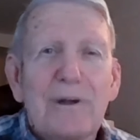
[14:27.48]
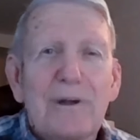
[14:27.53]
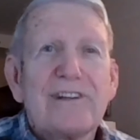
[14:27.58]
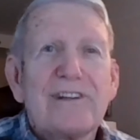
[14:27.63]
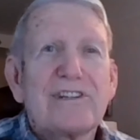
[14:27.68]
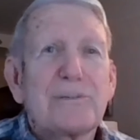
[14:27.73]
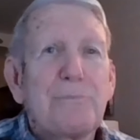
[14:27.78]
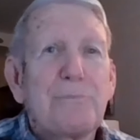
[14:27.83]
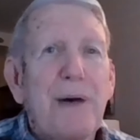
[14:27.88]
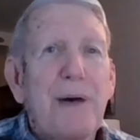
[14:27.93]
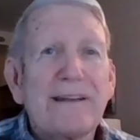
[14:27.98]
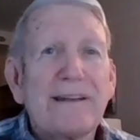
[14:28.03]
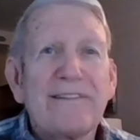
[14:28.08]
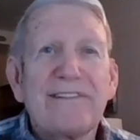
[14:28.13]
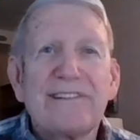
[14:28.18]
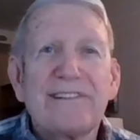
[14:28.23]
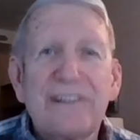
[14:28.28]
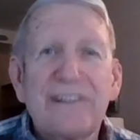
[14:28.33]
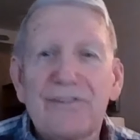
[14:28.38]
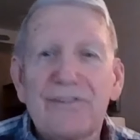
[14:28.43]
But in spite
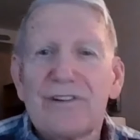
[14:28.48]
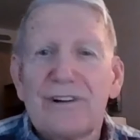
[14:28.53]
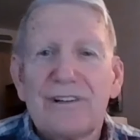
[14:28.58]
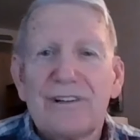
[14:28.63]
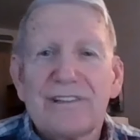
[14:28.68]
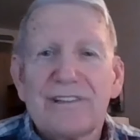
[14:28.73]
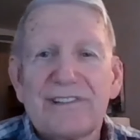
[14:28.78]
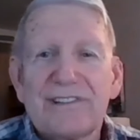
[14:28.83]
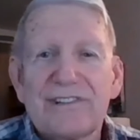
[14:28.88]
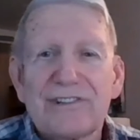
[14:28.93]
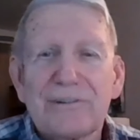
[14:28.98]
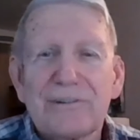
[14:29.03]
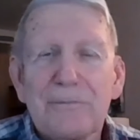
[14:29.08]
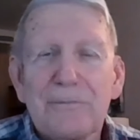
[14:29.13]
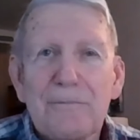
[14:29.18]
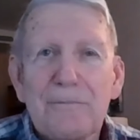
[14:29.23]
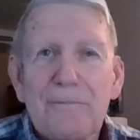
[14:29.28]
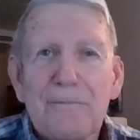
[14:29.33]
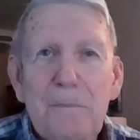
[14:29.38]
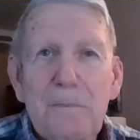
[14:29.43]
of the difficulties,
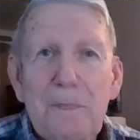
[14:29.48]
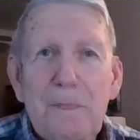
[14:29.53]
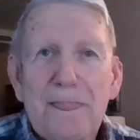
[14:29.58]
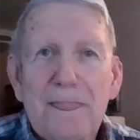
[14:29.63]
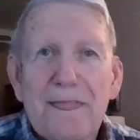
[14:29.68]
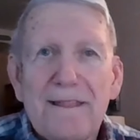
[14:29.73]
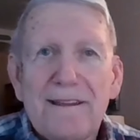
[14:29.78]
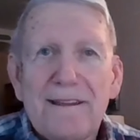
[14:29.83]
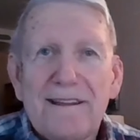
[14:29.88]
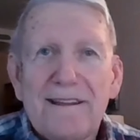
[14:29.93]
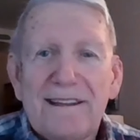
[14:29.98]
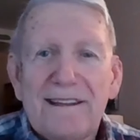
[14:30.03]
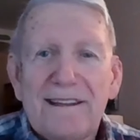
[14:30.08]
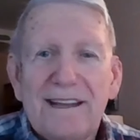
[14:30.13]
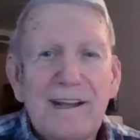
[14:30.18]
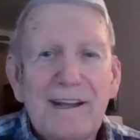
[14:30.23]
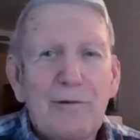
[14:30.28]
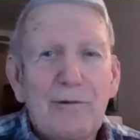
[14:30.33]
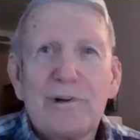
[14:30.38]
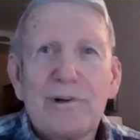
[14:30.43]

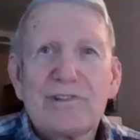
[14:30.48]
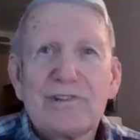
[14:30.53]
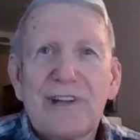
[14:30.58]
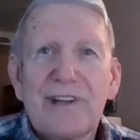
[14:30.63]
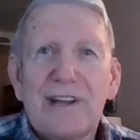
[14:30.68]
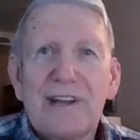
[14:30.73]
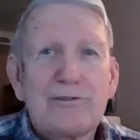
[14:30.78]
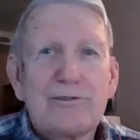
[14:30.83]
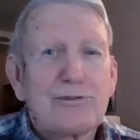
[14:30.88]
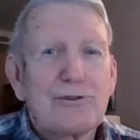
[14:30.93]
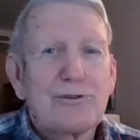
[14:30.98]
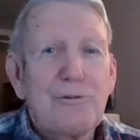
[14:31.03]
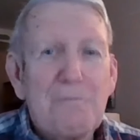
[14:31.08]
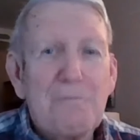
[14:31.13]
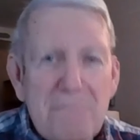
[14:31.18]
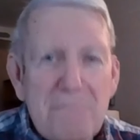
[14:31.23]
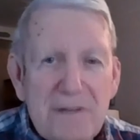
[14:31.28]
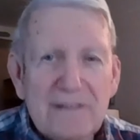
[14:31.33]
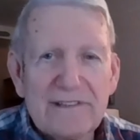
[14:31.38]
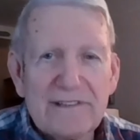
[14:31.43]
it was a
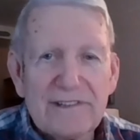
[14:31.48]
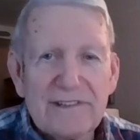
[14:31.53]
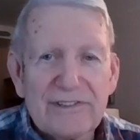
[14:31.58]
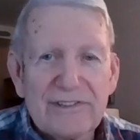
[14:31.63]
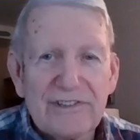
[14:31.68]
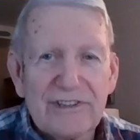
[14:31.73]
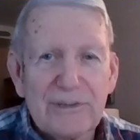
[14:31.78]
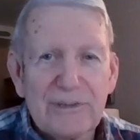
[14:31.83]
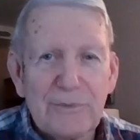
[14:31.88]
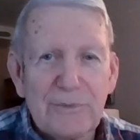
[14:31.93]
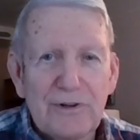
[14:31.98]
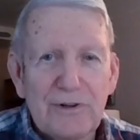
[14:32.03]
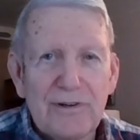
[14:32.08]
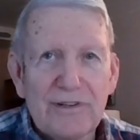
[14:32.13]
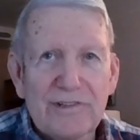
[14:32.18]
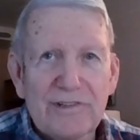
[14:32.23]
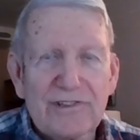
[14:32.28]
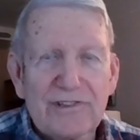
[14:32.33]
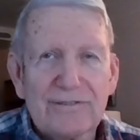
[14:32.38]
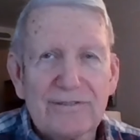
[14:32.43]
tremendous
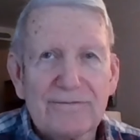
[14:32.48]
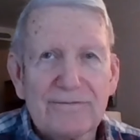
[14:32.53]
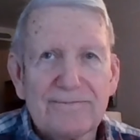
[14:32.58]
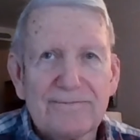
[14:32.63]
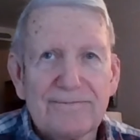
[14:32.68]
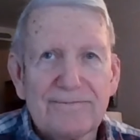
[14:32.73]
experience.